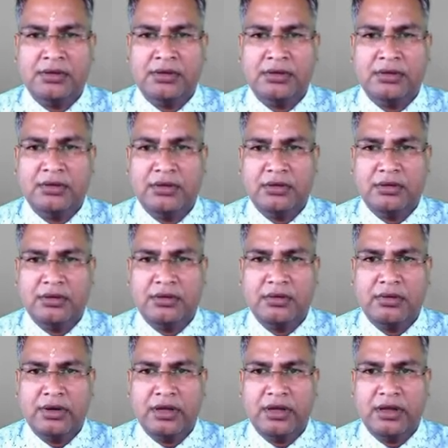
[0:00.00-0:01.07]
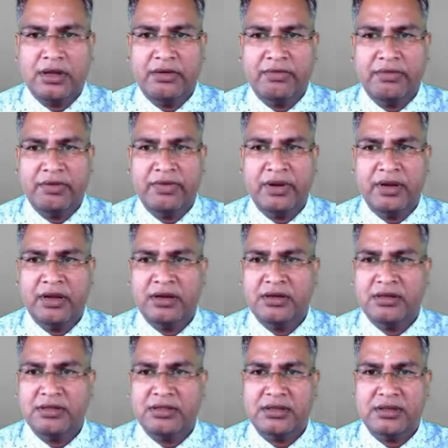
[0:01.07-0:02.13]
So today we will learn
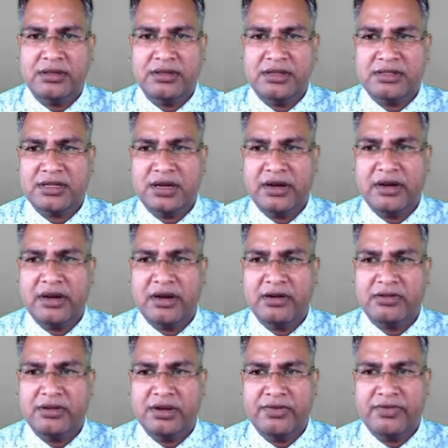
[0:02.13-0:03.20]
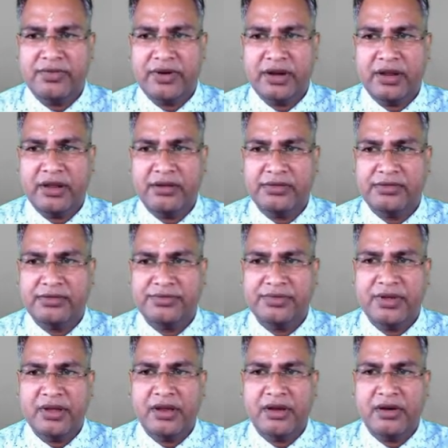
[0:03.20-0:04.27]
these contents of trees,
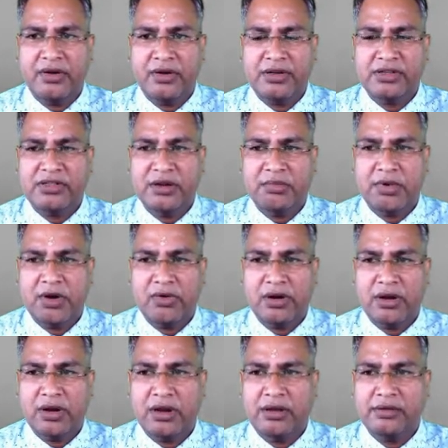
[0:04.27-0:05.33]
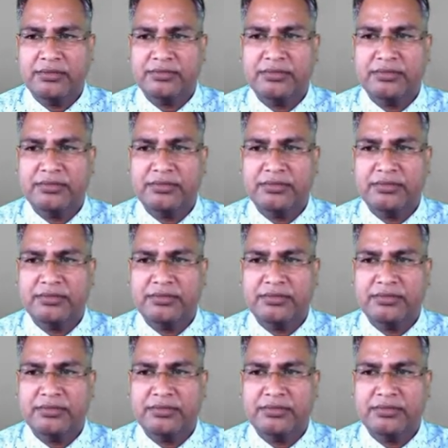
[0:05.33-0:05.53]
introduction about tree,